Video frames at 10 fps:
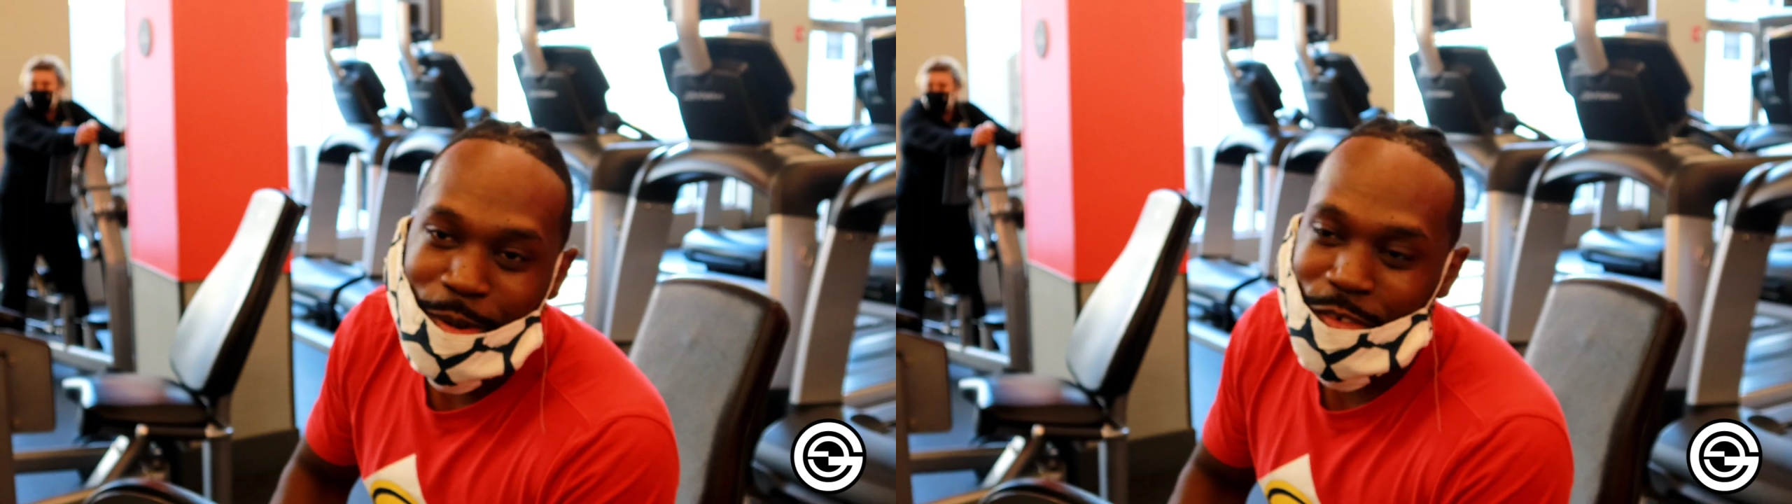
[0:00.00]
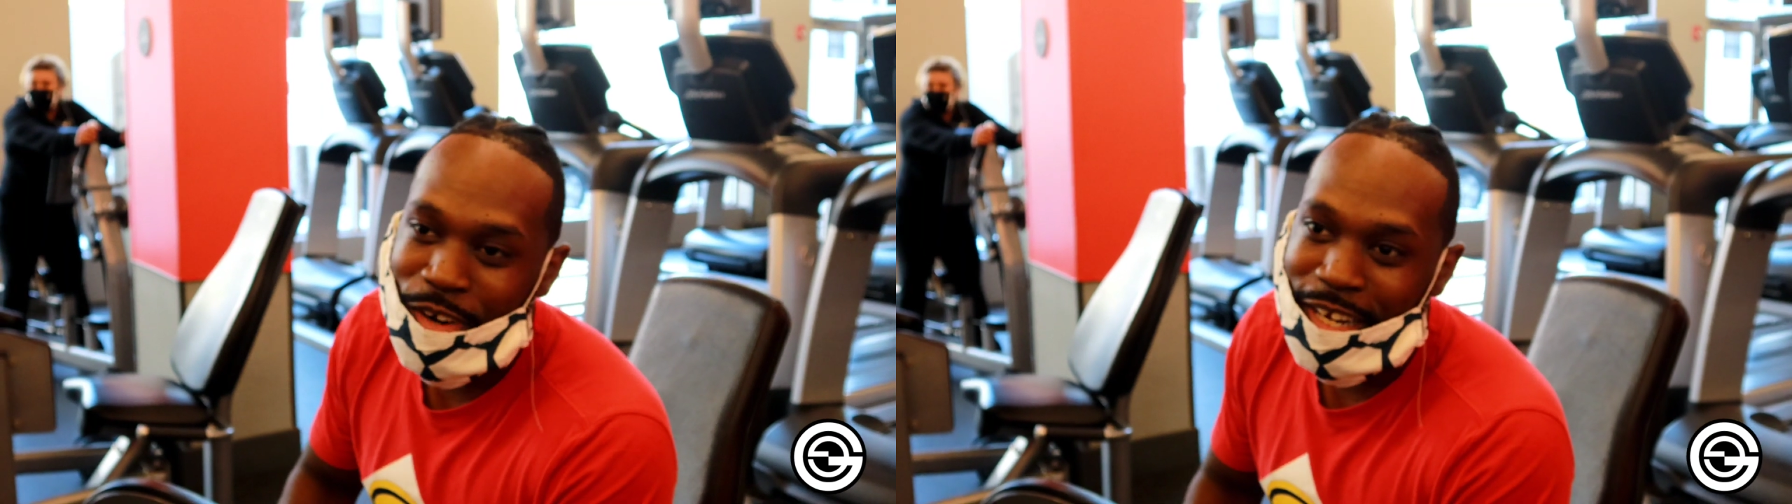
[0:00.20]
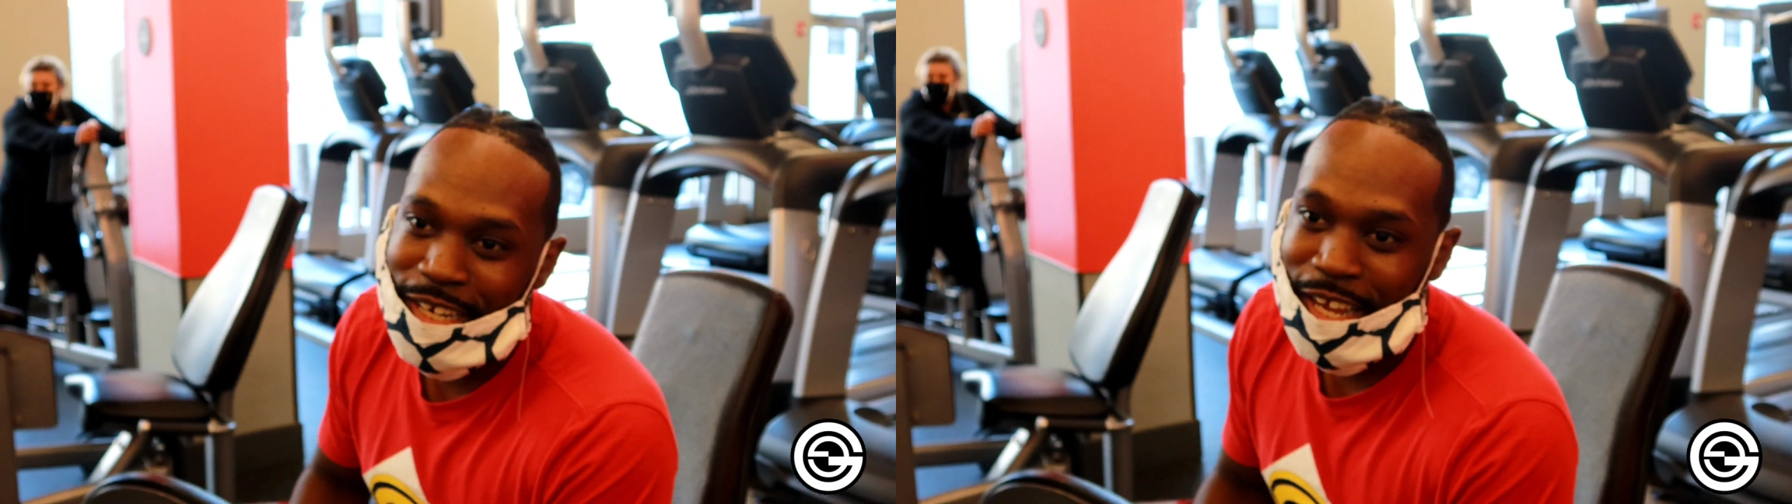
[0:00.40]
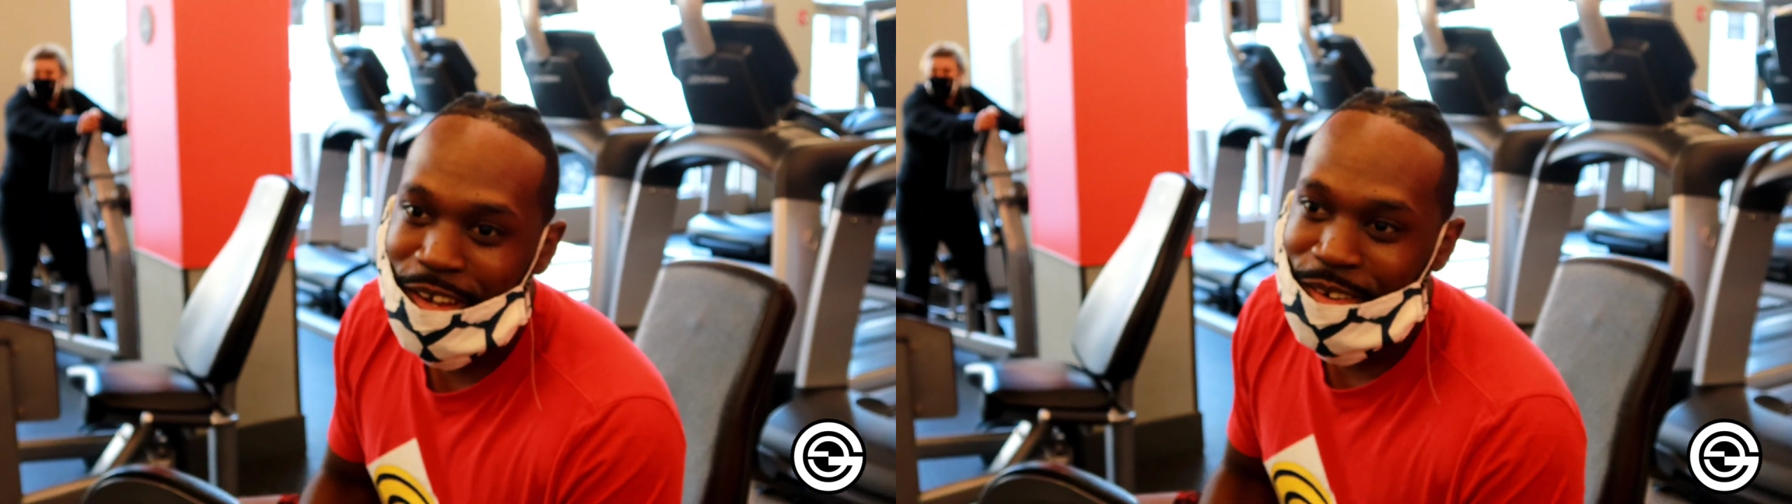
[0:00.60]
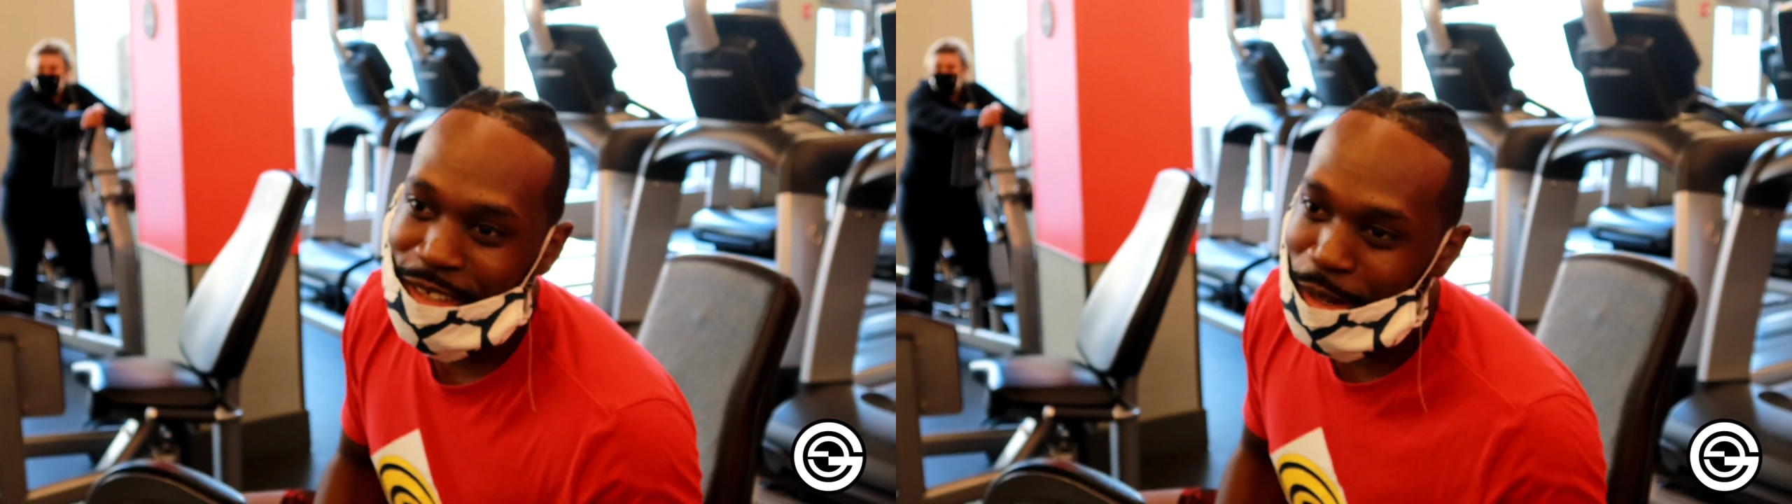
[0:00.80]
but right
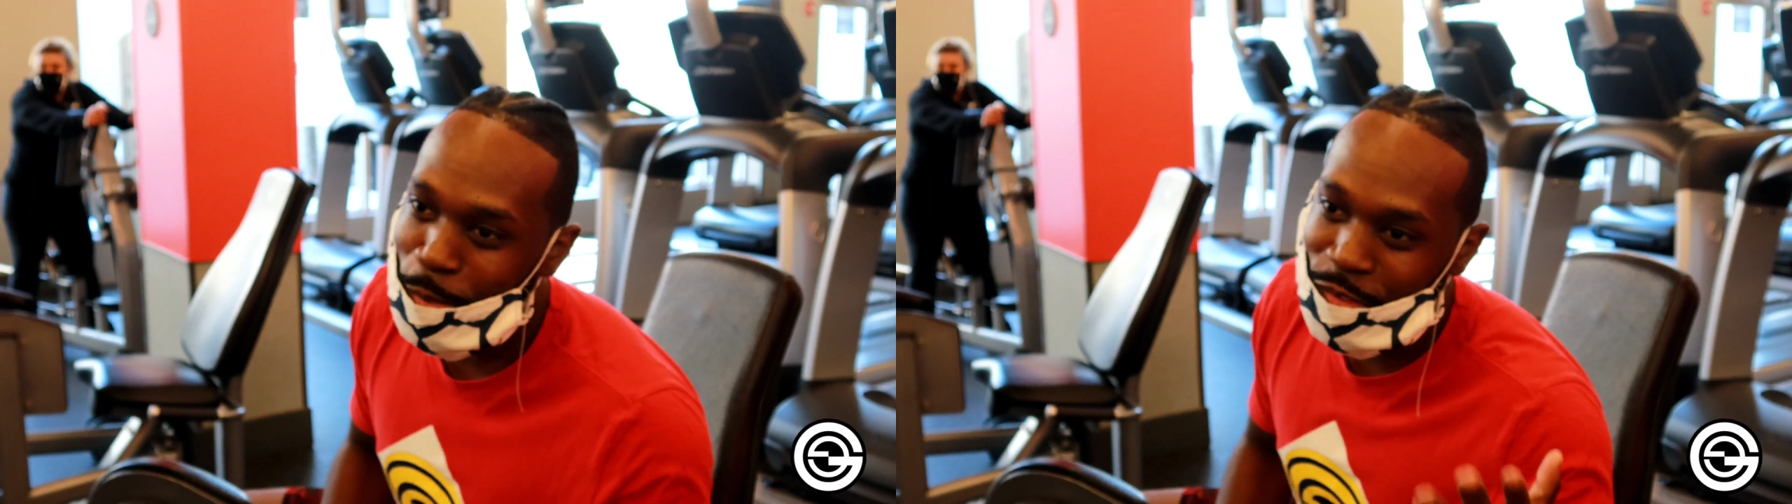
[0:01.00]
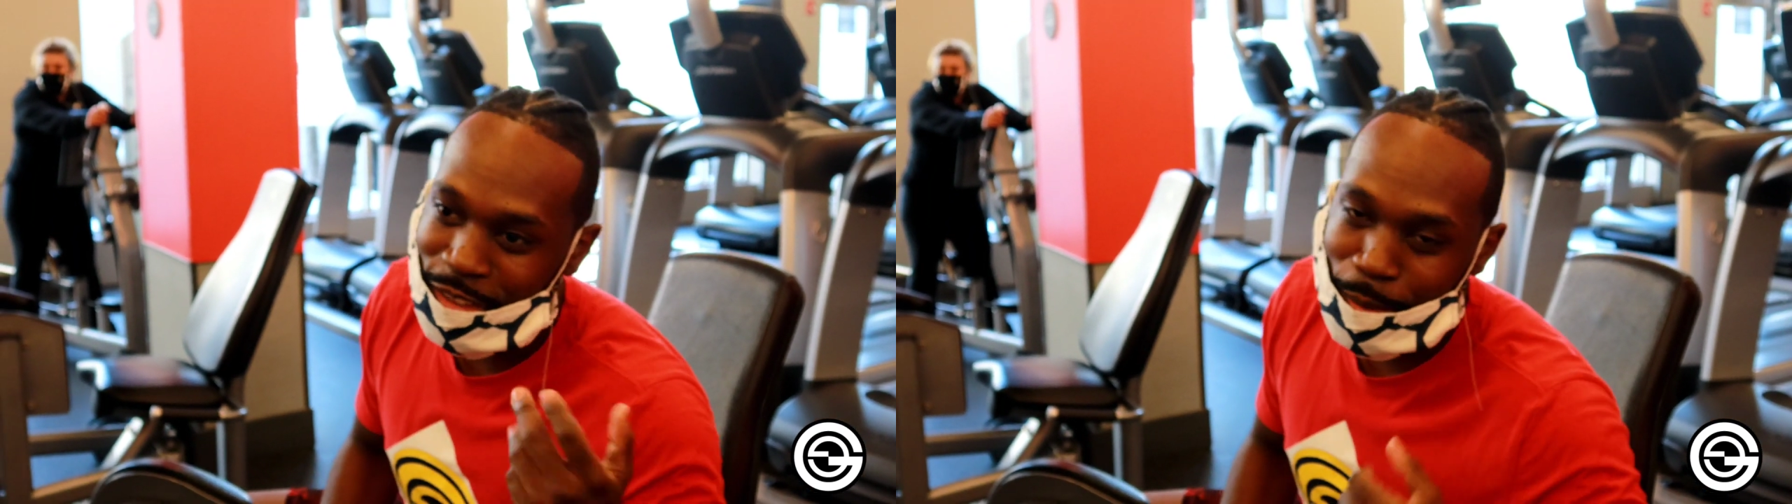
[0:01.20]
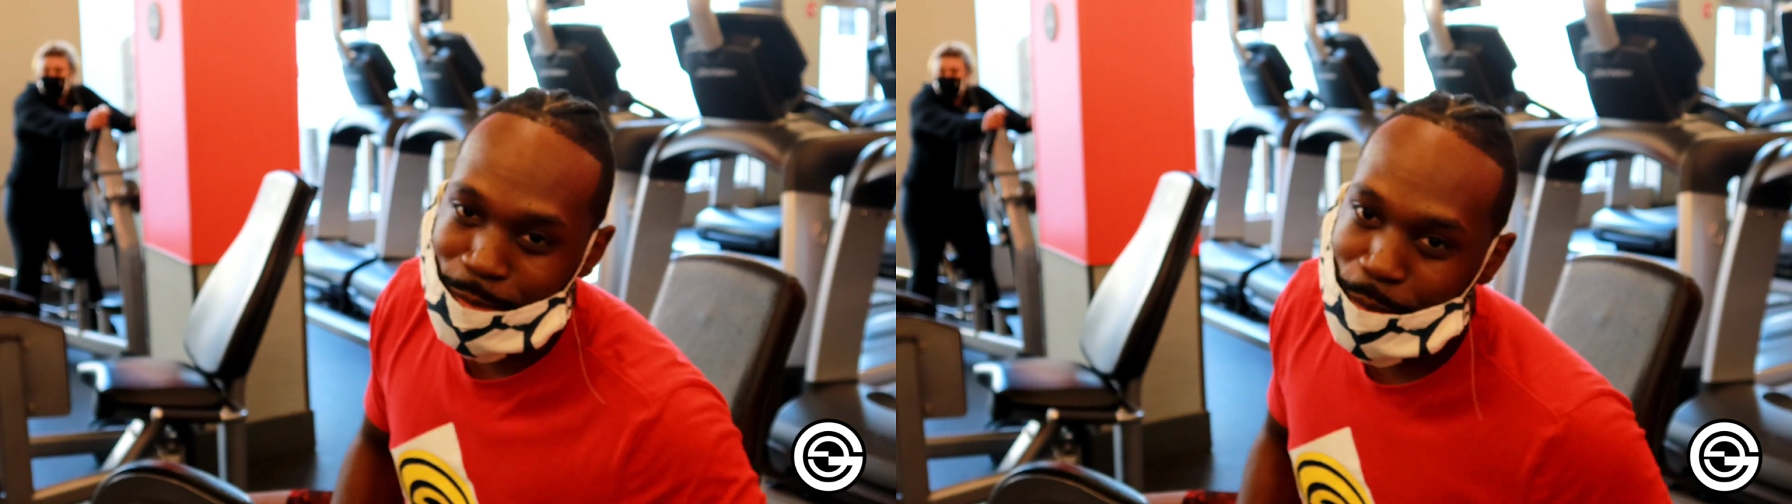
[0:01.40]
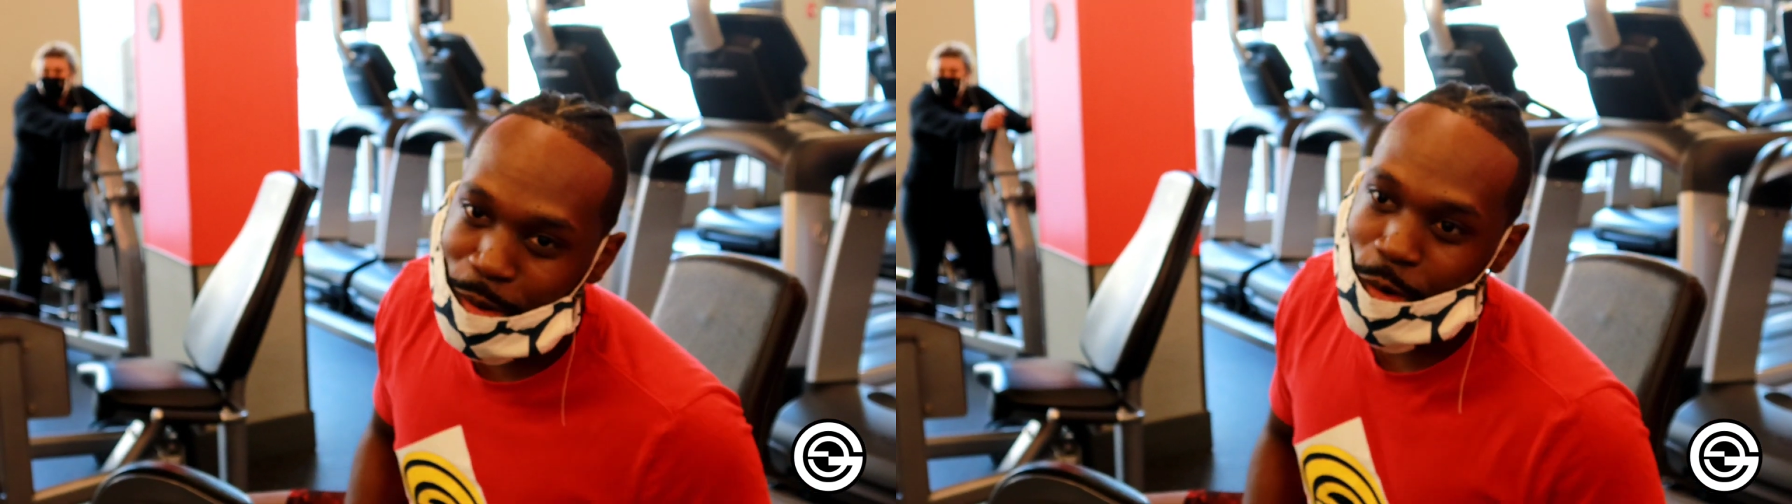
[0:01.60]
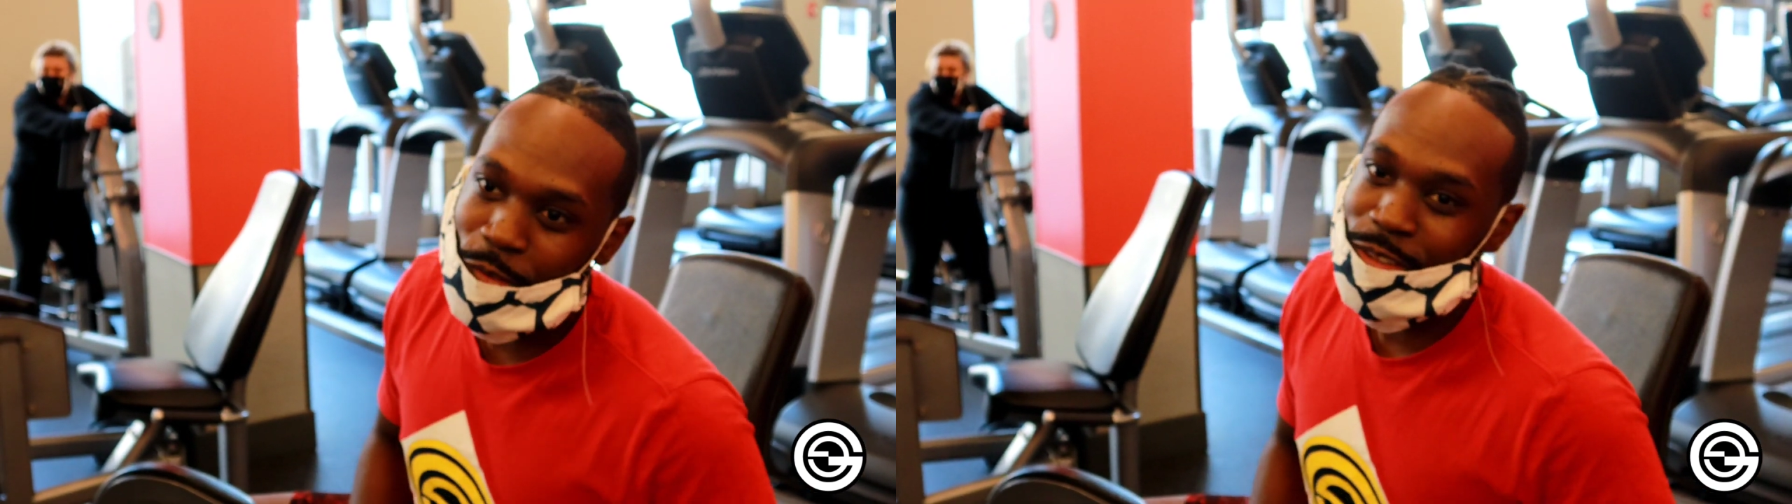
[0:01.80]
now, come over here, step into
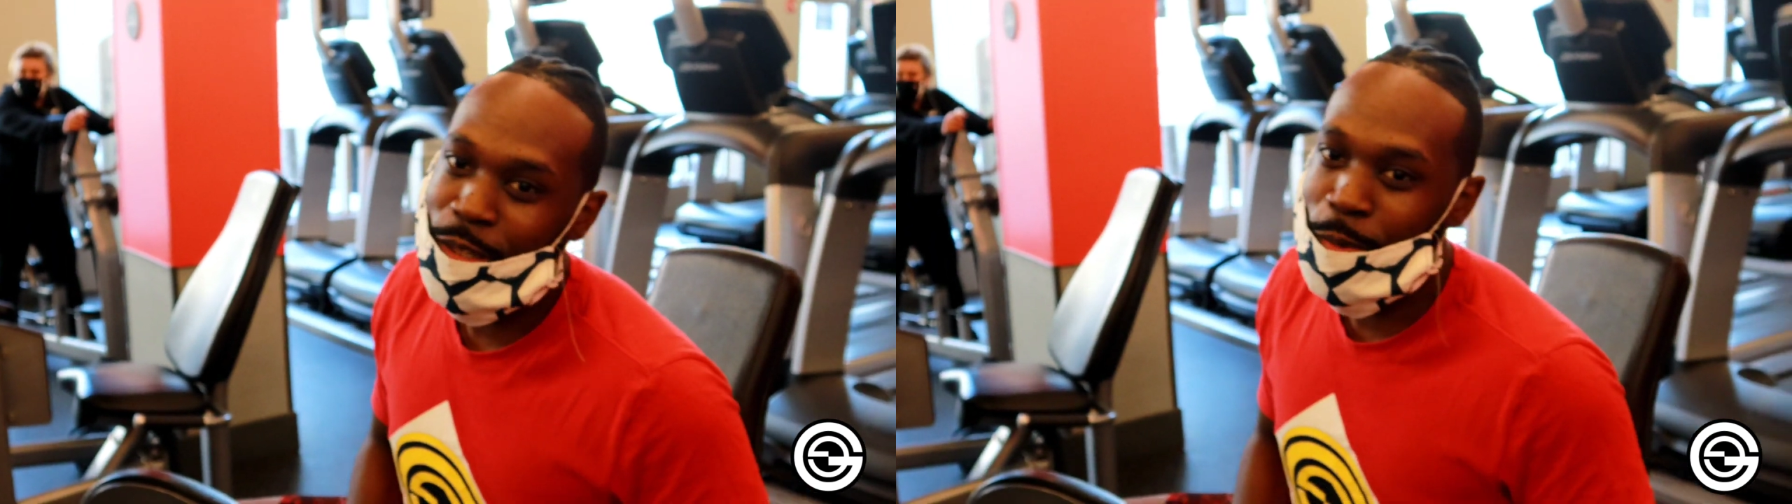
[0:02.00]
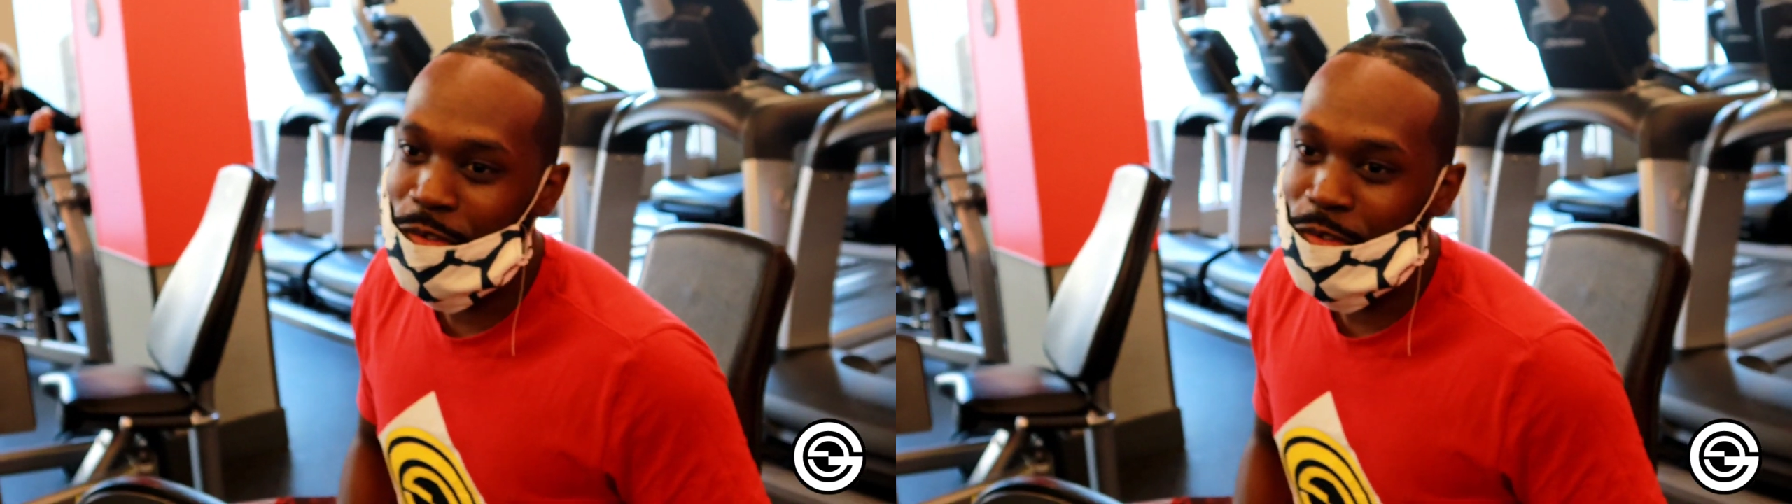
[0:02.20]
my office, come